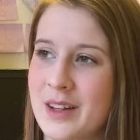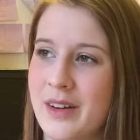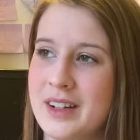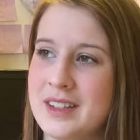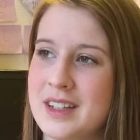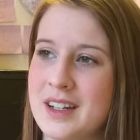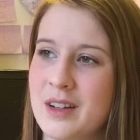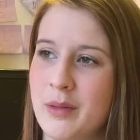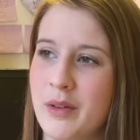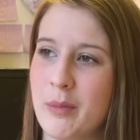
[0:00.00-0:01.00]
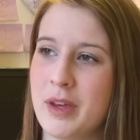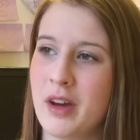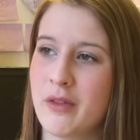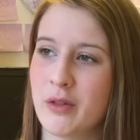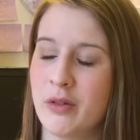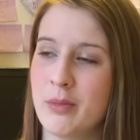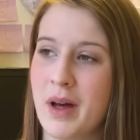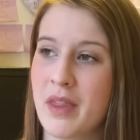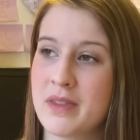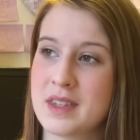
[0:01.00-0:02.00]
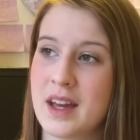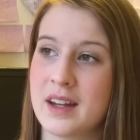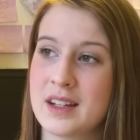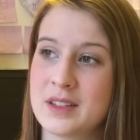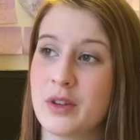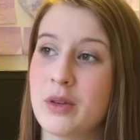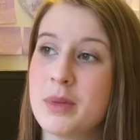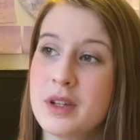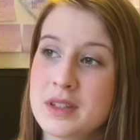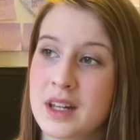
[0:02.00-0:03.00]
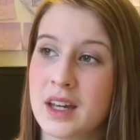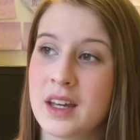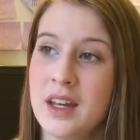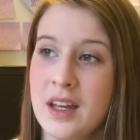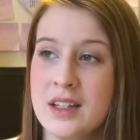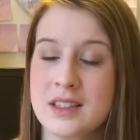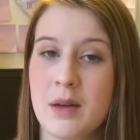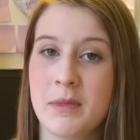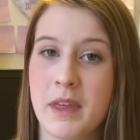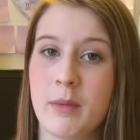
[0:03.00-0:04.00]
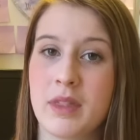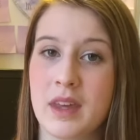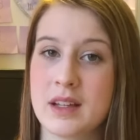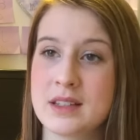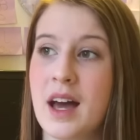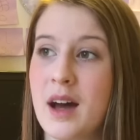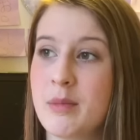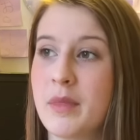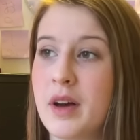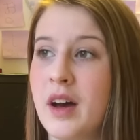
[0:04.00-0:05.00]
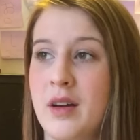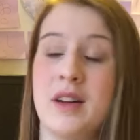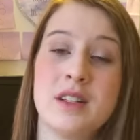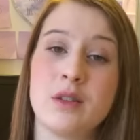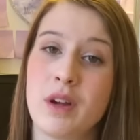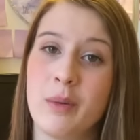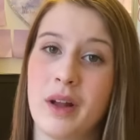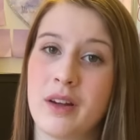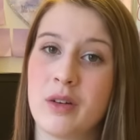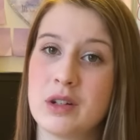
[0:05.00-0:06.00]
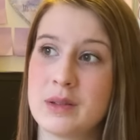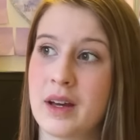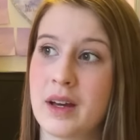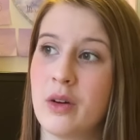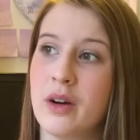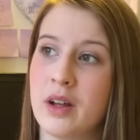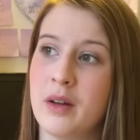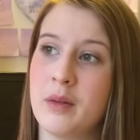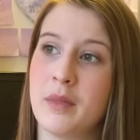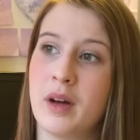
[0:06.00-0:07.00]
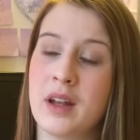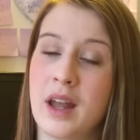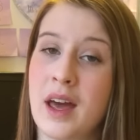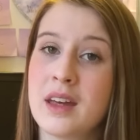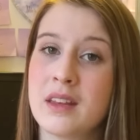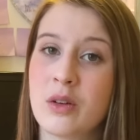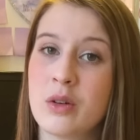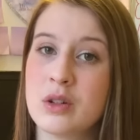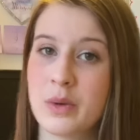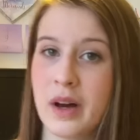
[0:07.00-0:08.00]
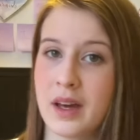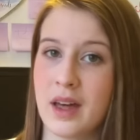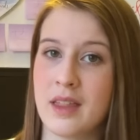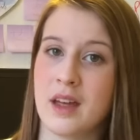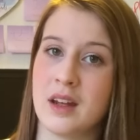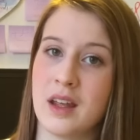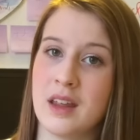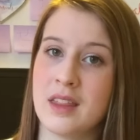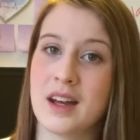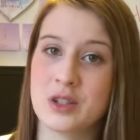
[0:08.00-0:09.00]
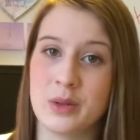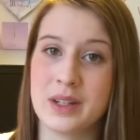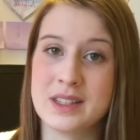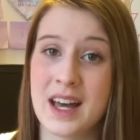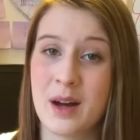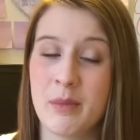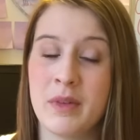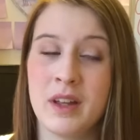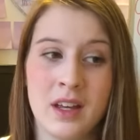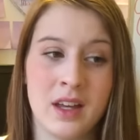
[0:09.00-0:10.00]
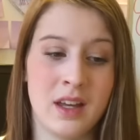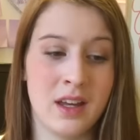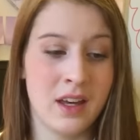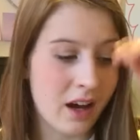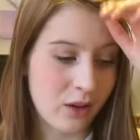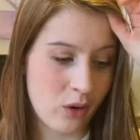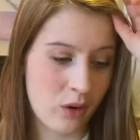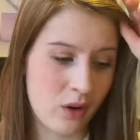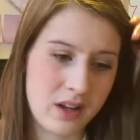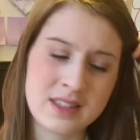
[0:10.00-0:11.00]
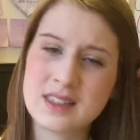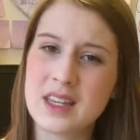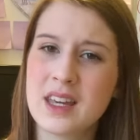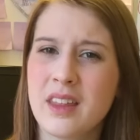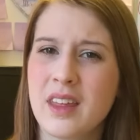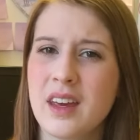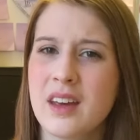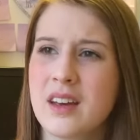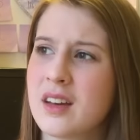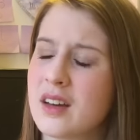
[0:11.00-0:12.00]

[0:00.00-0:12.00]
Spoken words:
So I did end up with a B overall for maths, and as for computing, same thing with the exam. I did really well in coursework. I got an A in the coursework, and then in the actual exam, I got a C, I think,